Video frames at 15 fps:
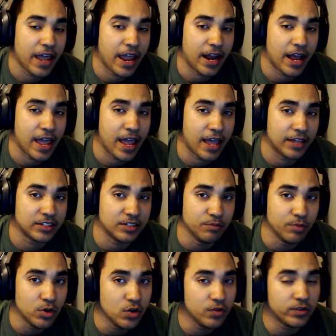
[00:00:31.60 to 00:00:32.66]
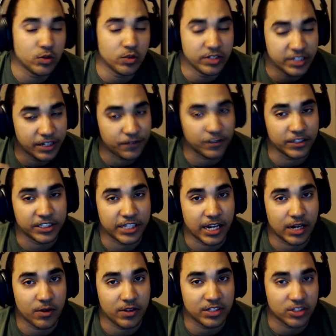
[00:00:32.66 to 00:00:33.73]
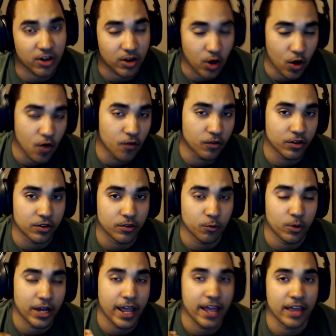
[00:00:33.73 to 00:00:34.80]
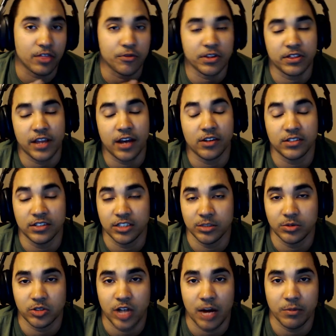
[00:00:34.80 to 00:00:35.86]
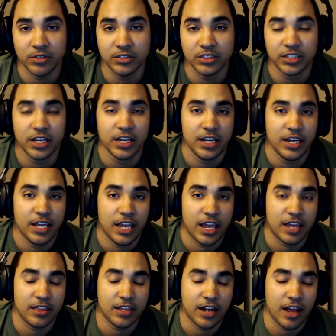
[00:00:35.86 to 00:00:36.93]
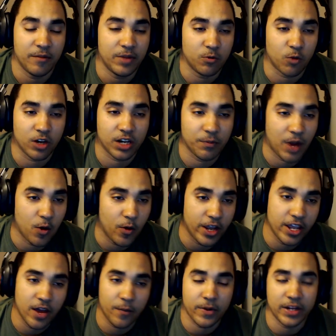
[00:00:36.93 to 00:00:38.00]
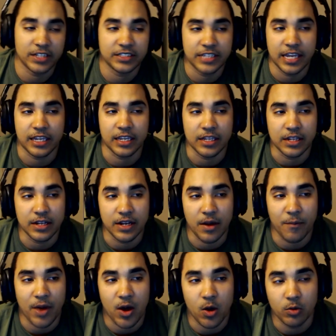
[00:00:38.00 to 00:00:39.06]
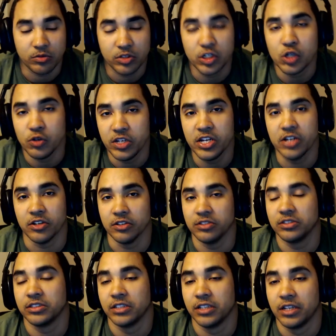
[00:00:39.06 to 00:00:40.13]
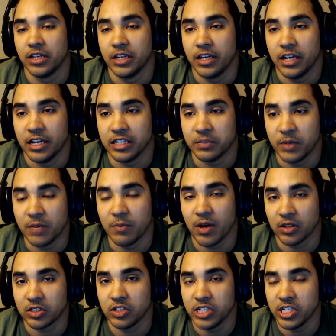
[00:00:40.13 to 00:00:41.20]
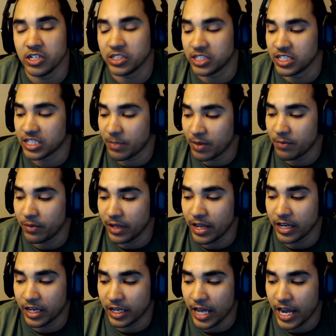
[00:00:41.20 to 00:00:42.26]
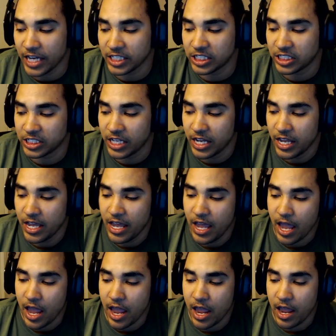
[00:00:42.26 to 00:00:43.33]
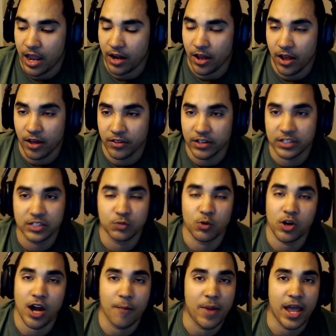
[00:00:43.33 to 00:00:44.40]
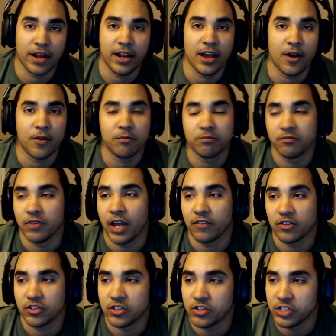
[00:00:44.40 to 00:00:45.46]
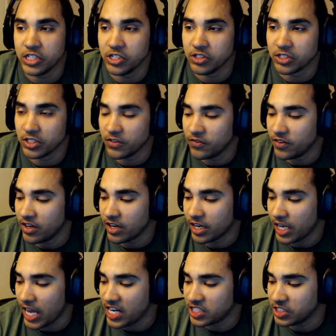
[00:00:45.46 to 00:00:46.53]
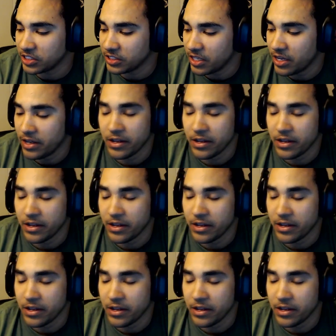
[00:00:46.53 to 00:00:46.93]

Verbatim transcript: and I had to move to a different channel and start over when I had three thousand subscribers, and then I've been working my way up, and it's taken about two years. It's been about two years since I've been playing Clash, and uh, this is where I'm at now after two years of uh, clashing.